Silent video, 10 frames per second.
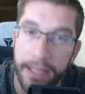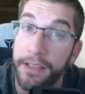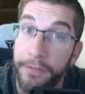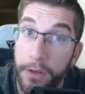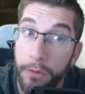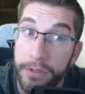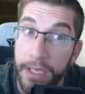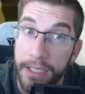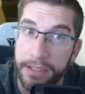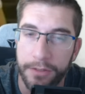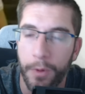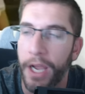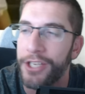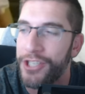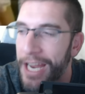difficulties. That's
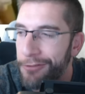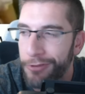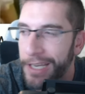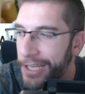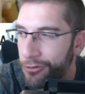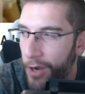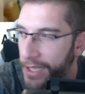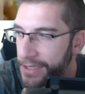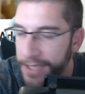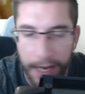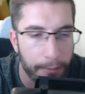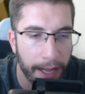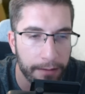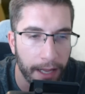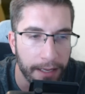why I generally try and stay
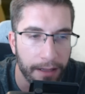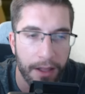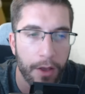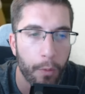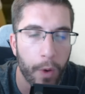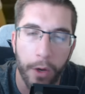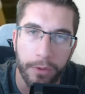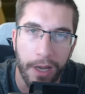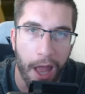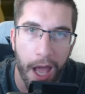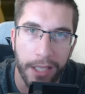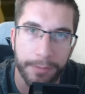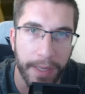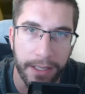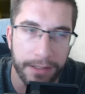around like world class,
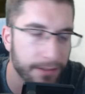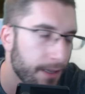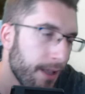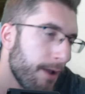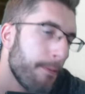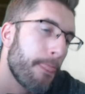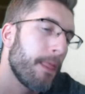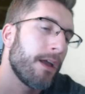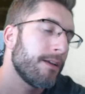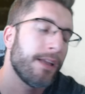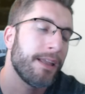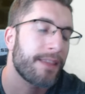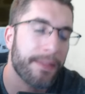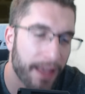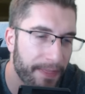because
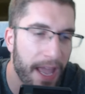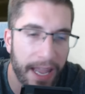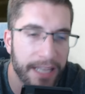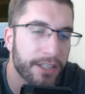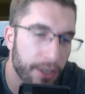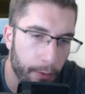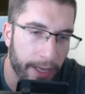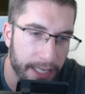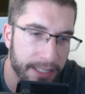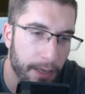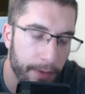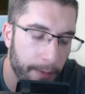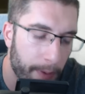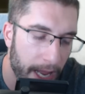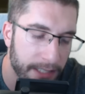that is annoying, isn't it? When
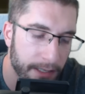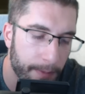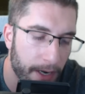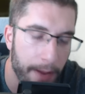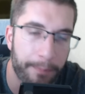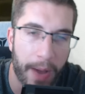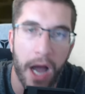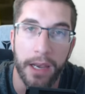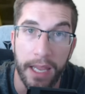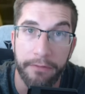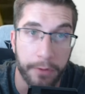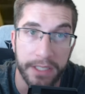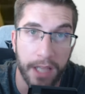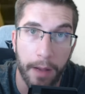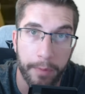you play someone like Barnett, for
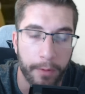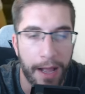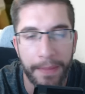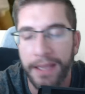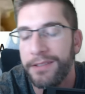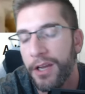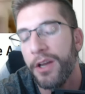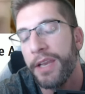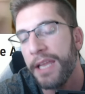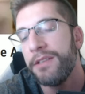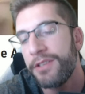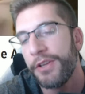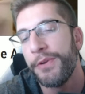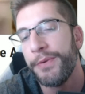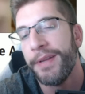example, and they turn
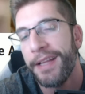into